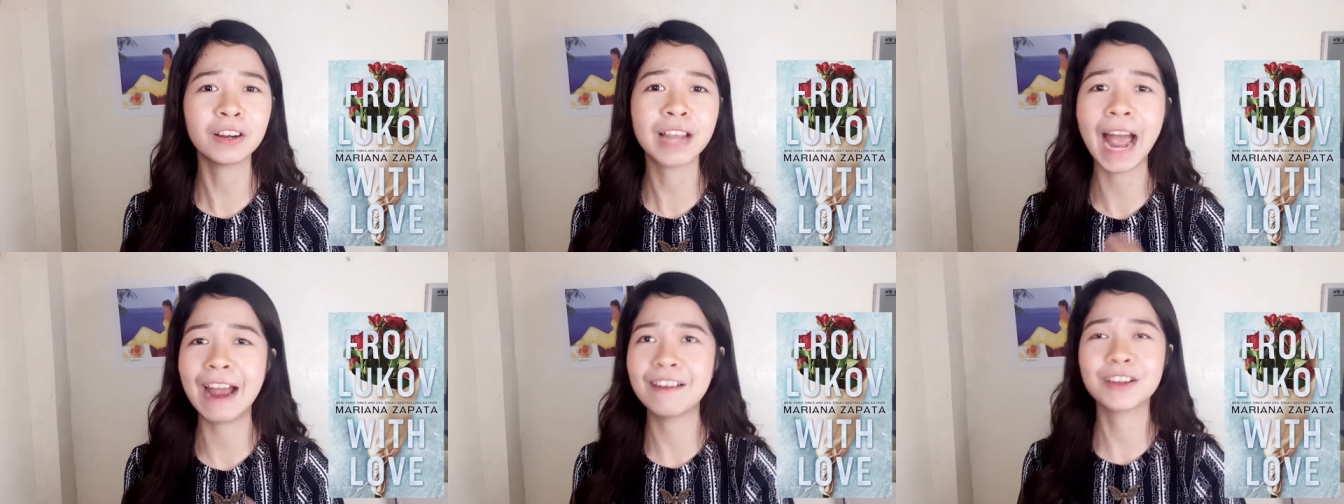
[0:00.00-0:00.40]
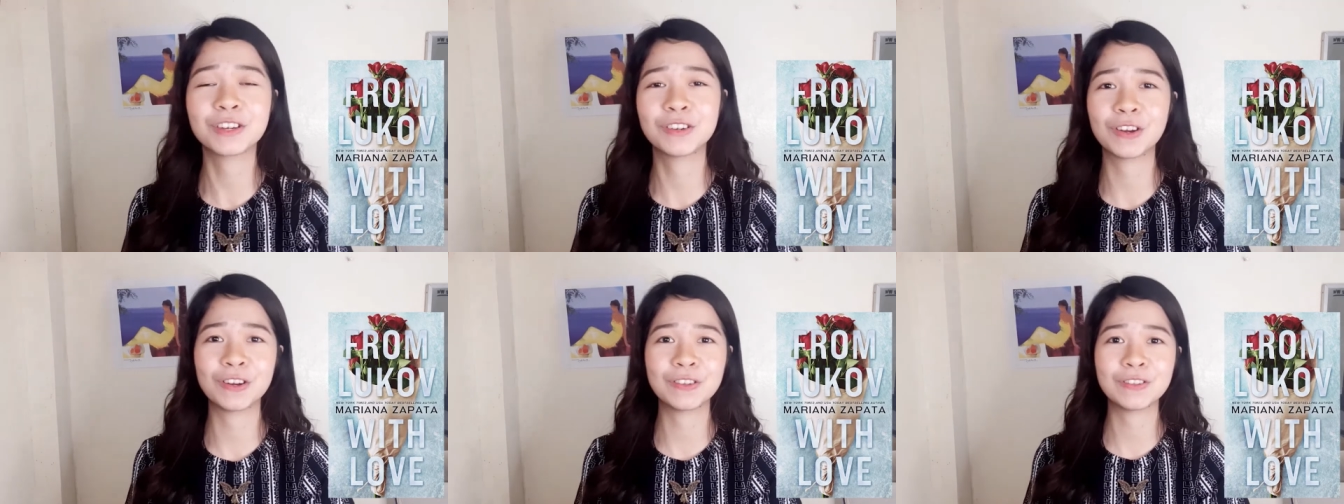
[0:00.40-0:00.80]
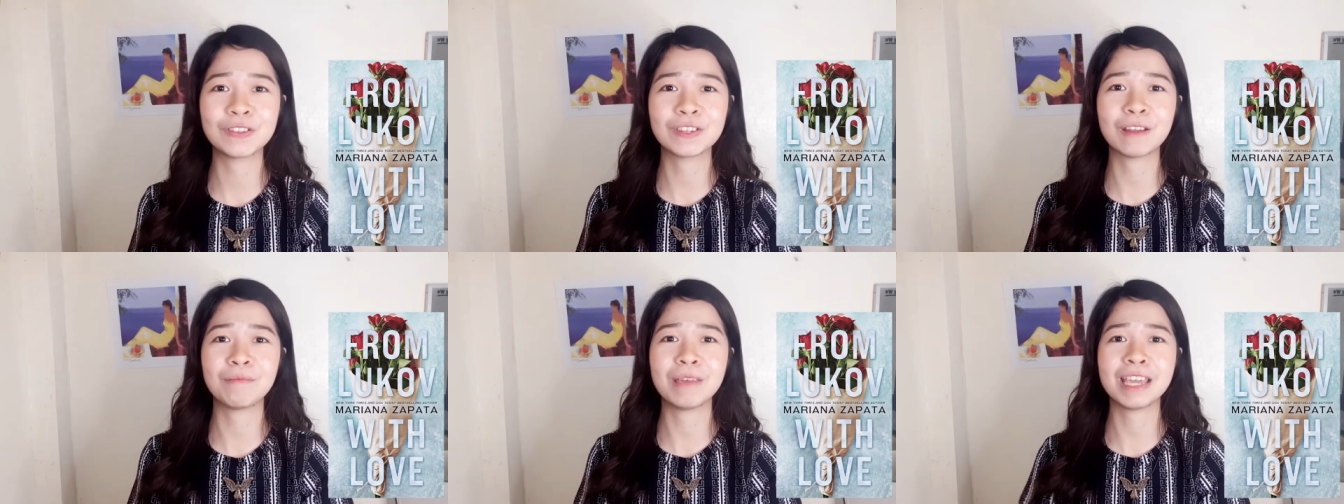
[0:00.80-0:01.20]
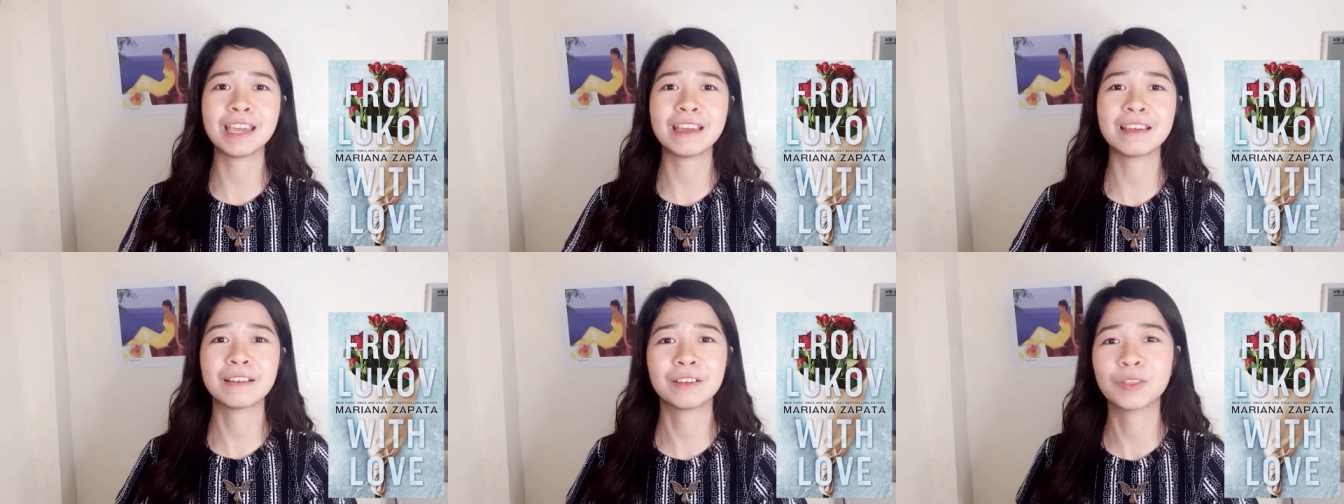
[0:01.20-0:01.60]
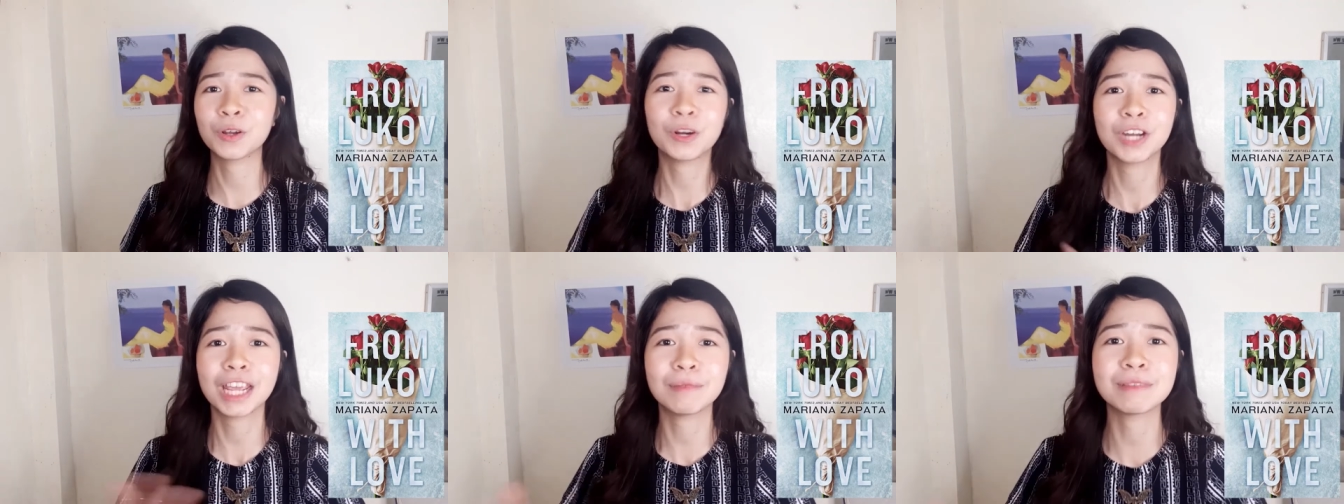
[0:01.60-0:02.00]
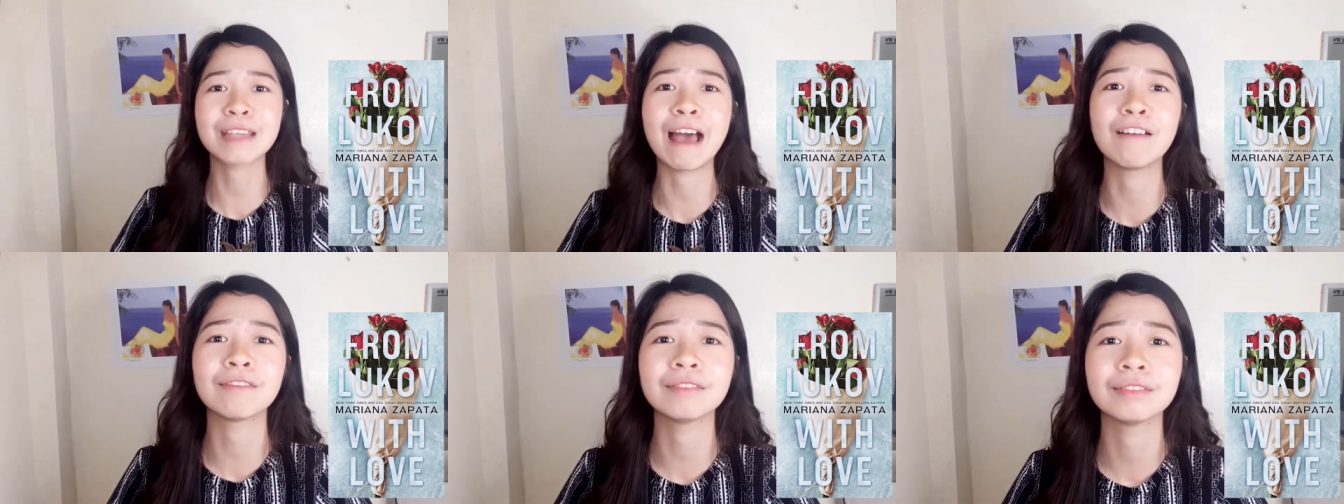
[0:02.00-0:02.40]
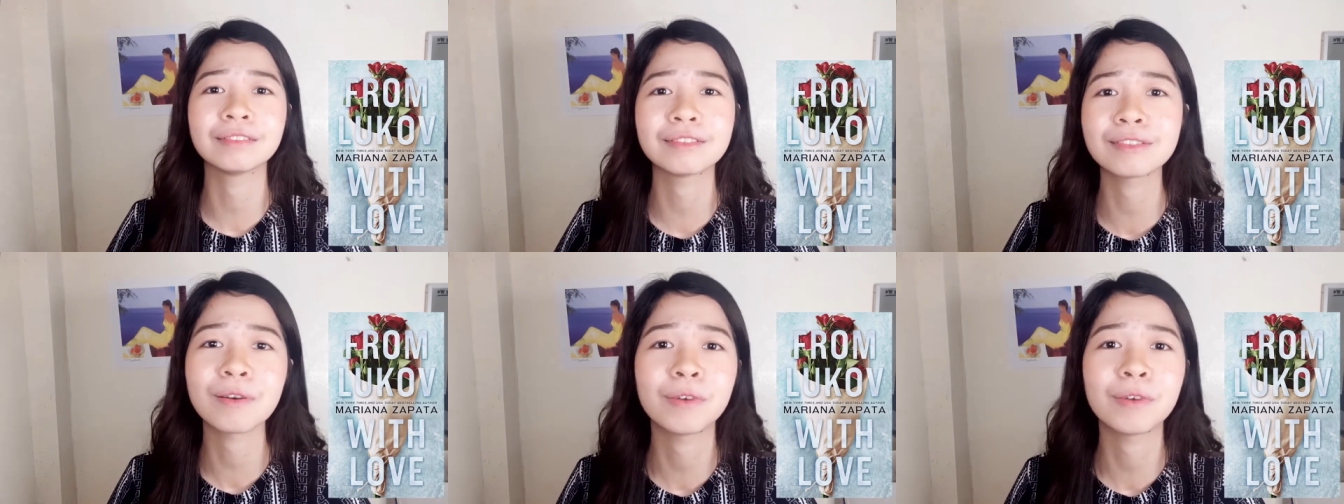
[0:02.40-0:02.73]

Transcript: her characters and making their names sound so